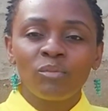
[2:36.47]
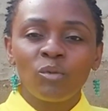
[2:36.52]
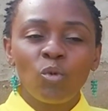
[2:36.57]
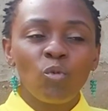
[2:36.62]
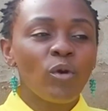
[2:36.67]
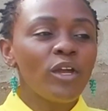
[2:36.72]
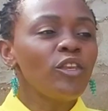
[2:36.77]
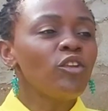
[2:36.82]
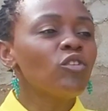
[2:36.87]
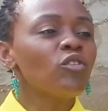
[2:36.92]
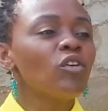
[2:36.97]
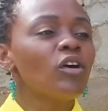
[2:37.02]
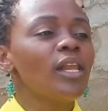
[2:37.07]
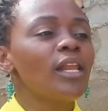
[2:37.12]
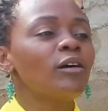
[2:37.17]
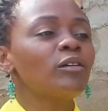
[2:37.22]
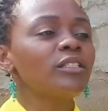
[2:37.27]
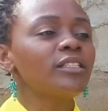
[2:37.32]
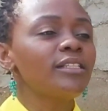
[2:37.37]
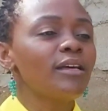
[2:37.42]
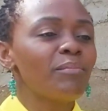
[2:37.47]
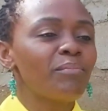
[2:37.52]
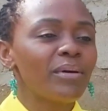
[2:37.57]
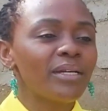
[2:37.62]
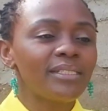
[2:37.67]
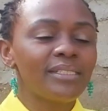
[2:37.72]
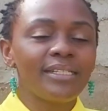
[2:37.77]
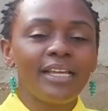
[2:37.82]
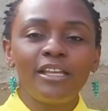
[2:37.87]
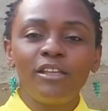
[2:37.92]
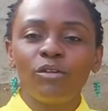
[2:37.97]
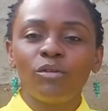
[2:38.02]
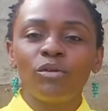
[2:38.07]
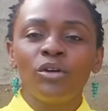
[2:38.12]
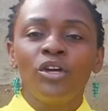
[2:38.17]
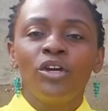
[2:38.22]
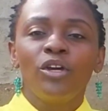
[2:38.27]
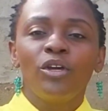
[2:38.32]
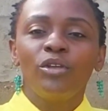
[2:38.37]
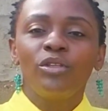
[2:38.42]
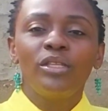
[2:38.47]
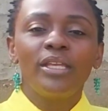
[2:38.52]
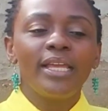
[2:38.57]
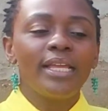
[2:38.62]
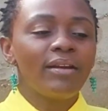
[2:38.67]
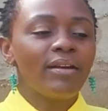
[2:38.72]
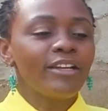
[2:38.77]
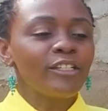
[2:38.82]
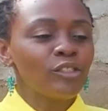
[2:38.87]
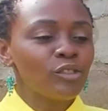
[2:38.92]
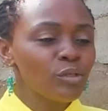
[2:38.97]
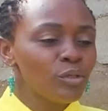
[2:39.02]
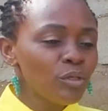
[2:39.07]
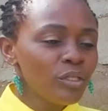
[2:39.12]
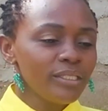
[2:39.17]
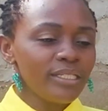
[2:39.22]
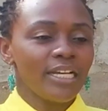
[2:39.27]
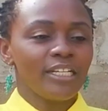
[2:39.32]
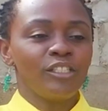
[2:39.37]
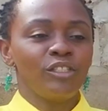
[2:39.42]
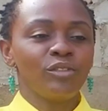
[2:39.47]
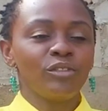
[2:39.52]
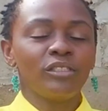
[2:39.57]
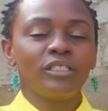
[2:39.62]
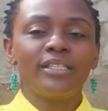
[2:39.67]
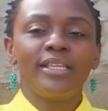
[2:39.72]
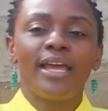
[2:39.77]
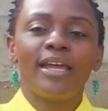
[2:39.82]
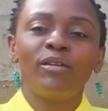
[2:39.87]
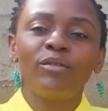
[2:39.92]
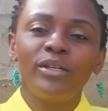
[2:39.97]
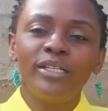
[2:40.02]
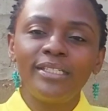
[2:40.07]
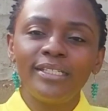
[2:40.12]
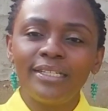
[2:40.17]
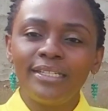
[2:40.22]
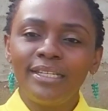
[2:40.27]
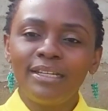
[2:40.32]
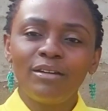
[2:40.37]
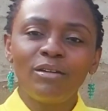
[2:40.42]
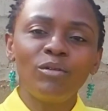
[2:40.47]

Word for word: When you call out the pastor, you they rush to touch not the anointed.